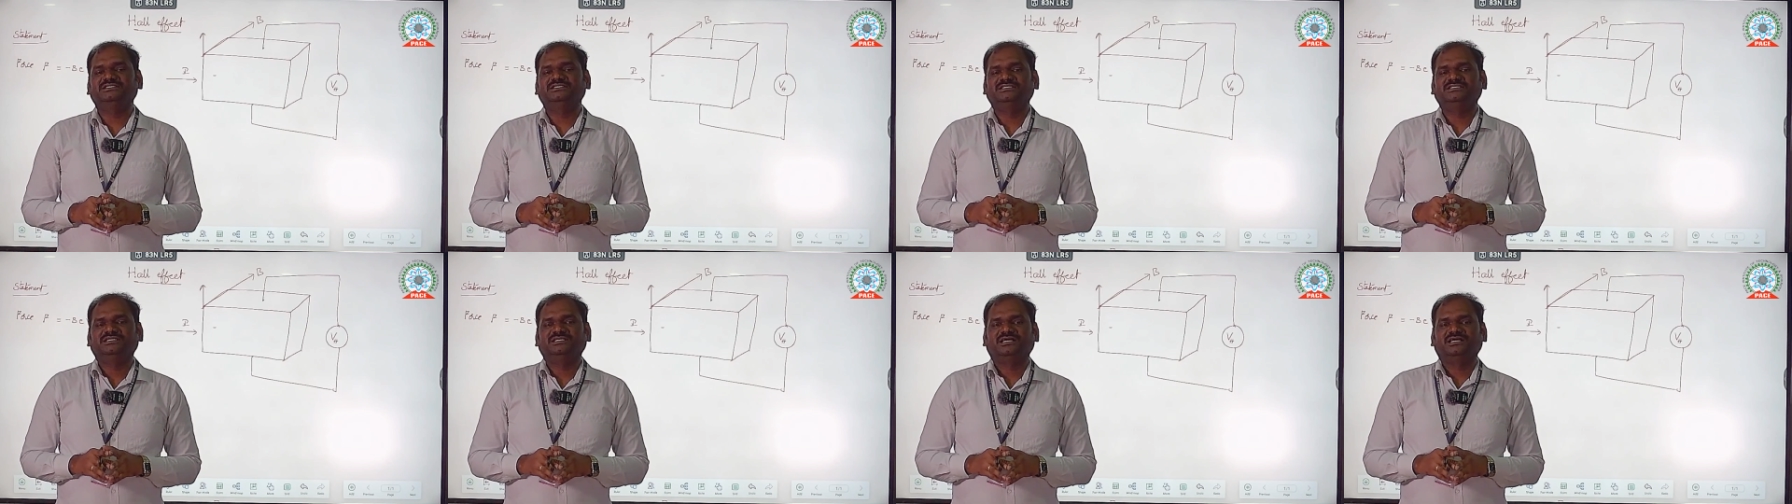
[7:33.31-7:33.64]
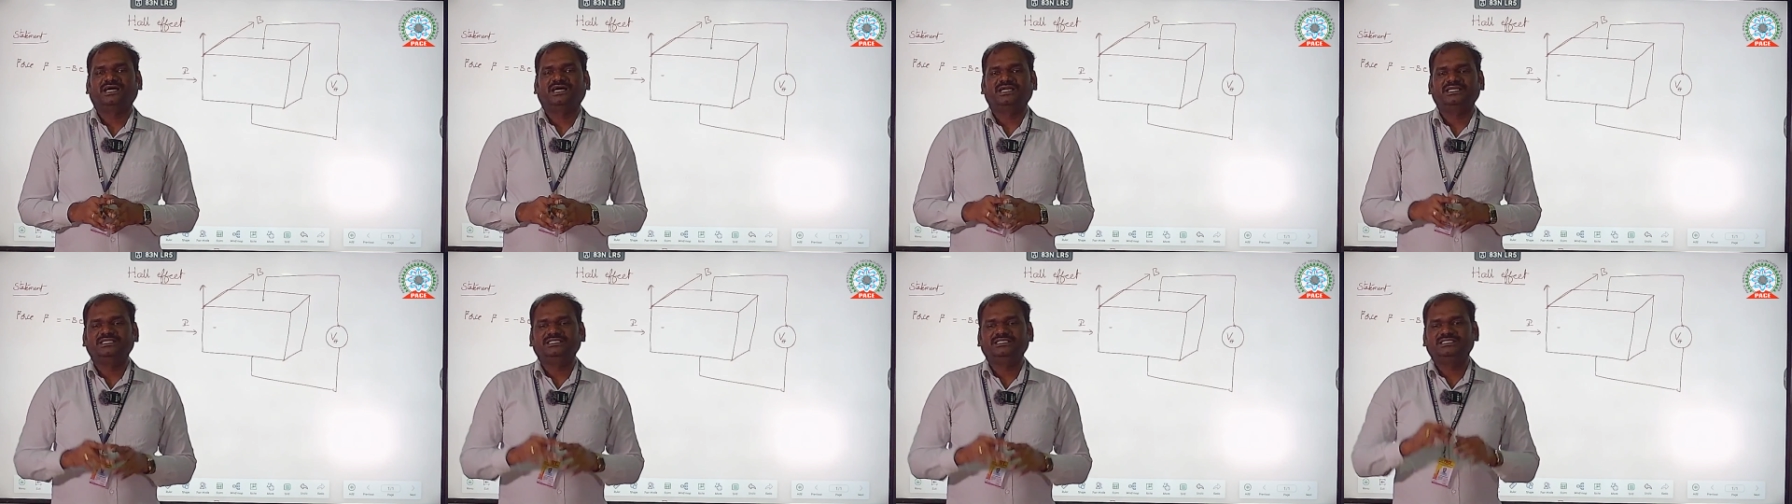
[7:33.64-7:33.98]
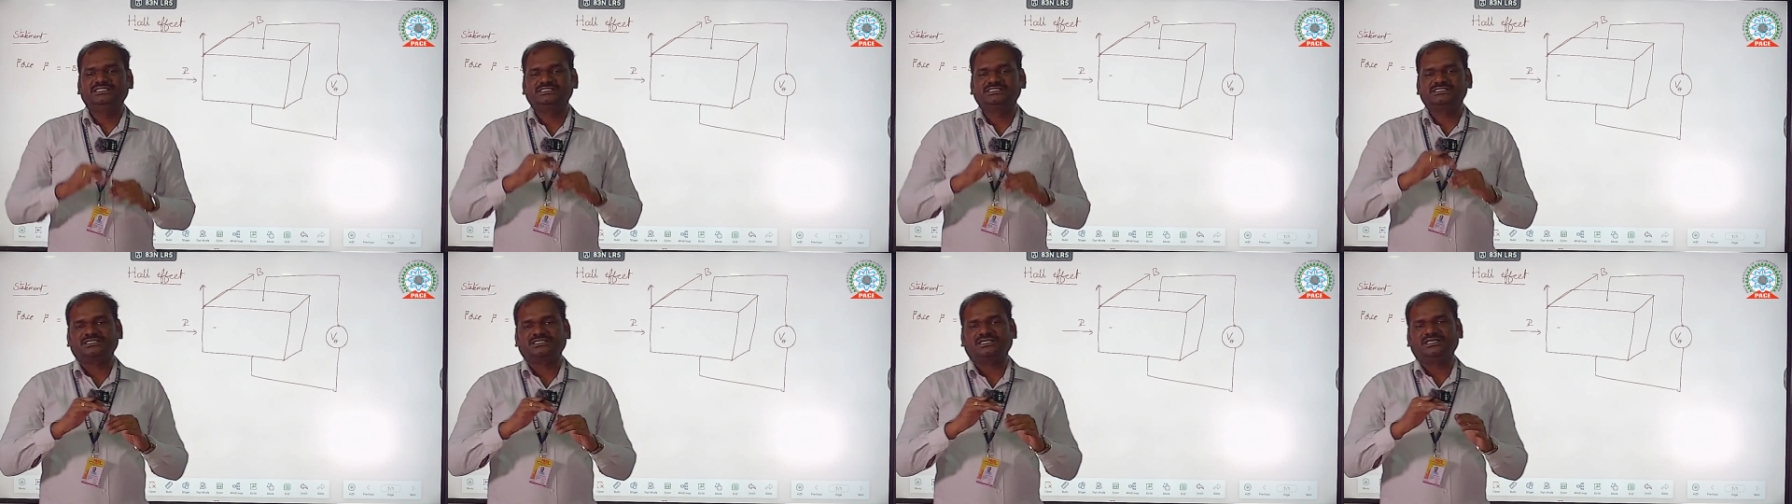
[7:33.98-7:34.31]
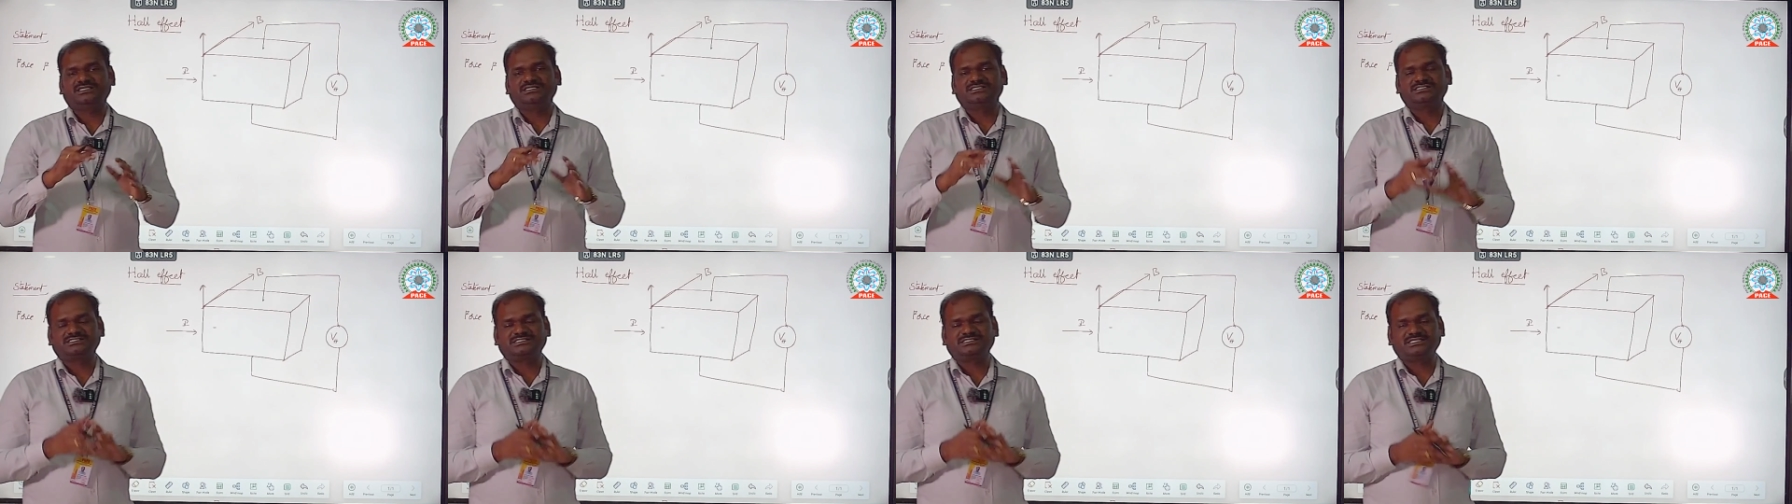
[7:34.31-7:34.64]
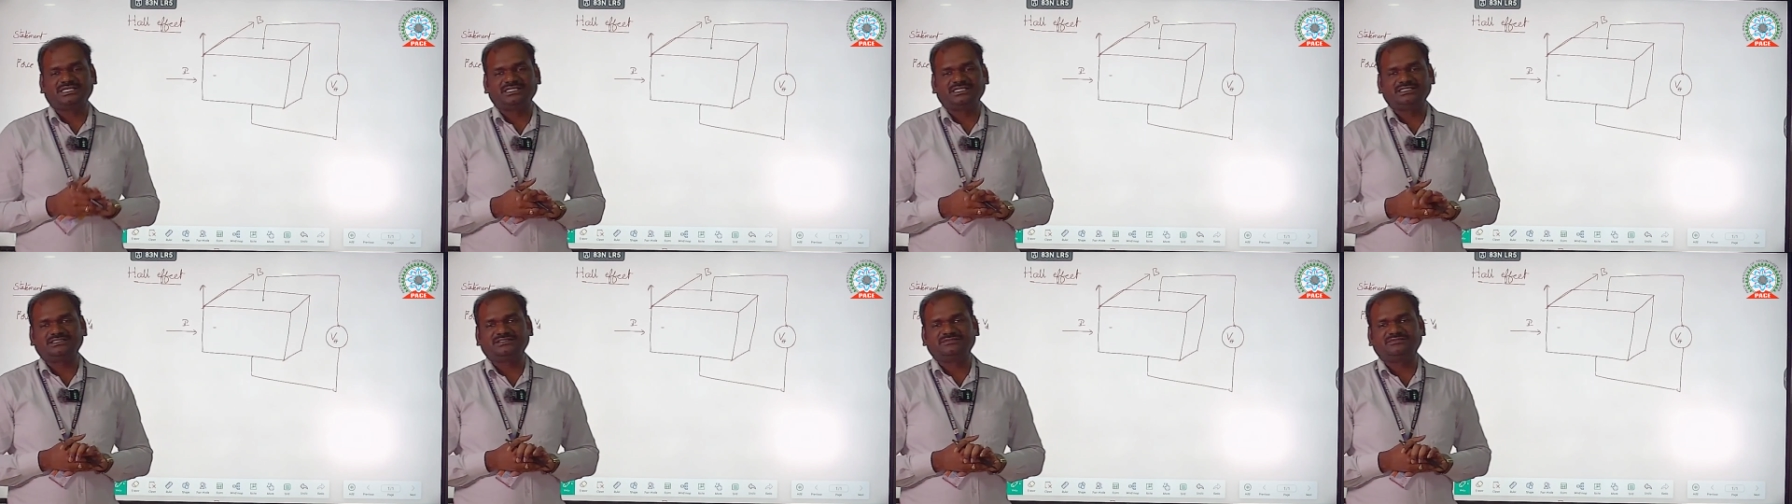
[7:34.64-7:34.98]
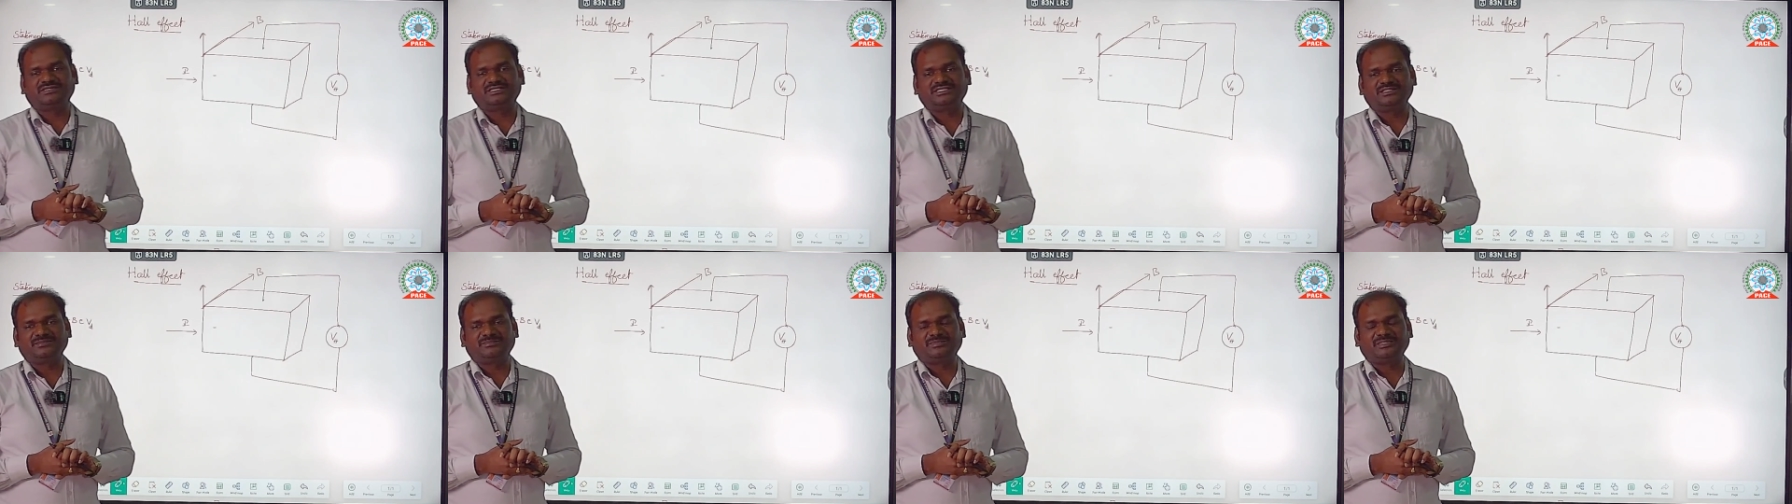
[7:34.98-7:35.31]
and it is constant for a
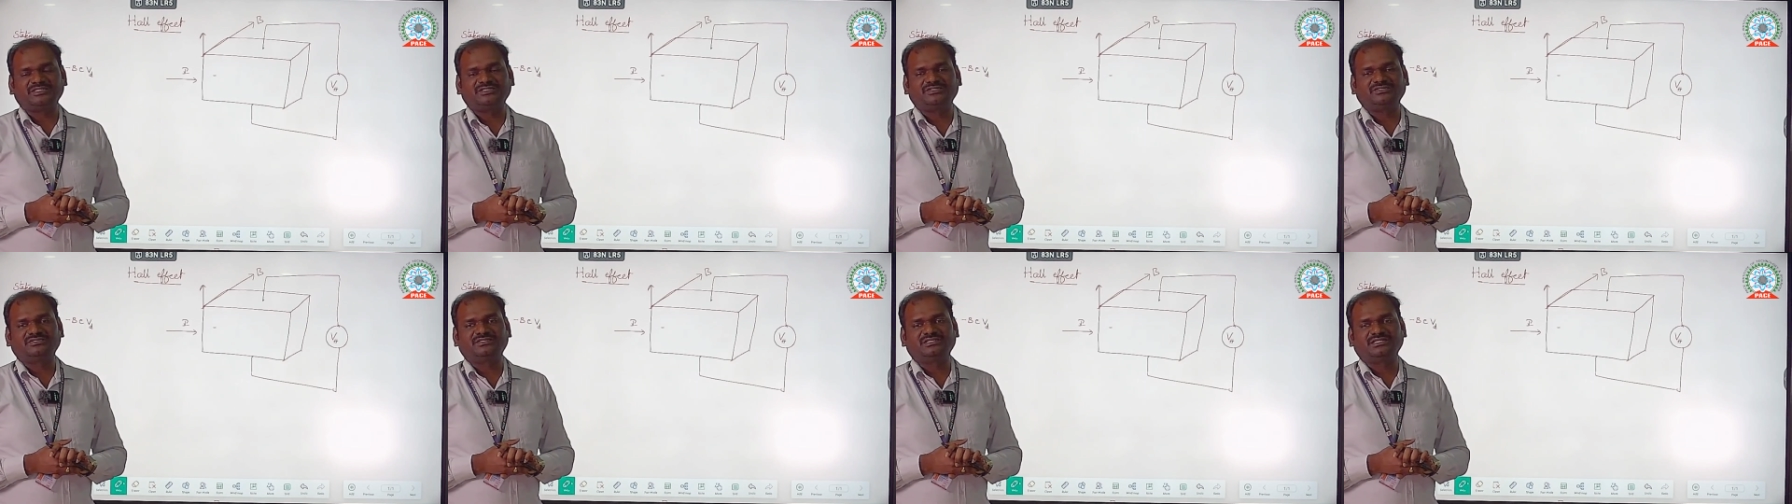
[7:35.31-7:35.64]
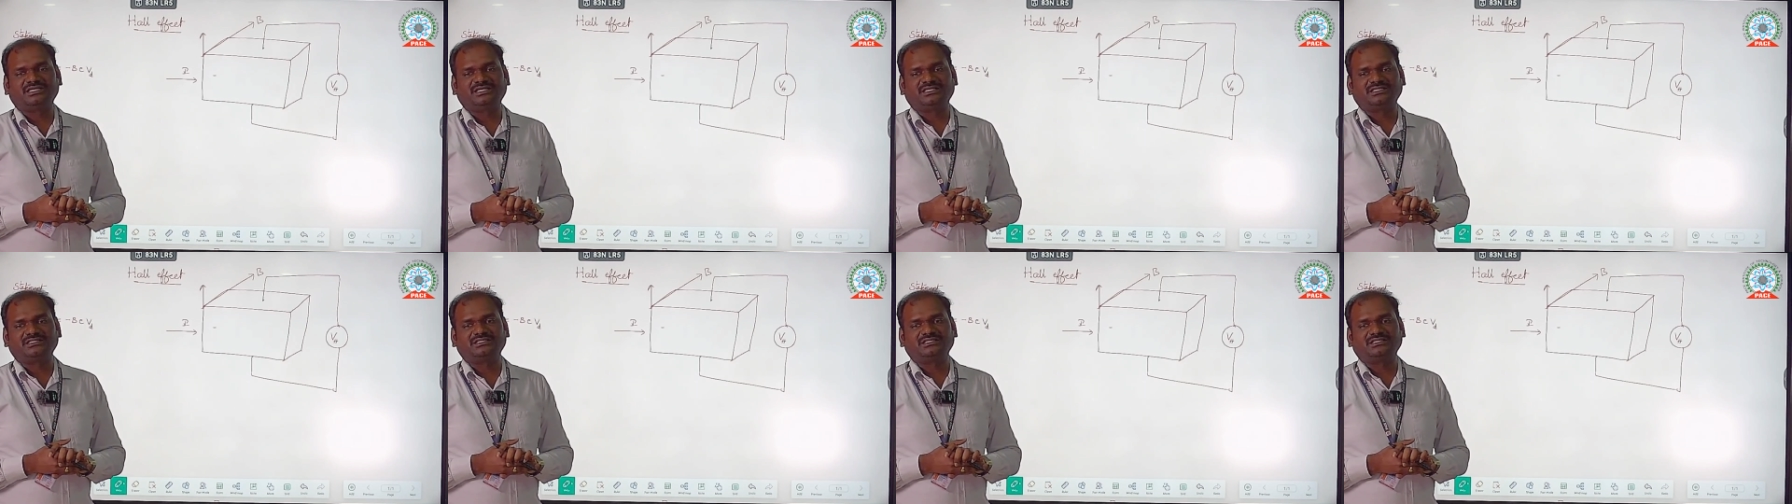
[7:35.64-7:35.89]
particular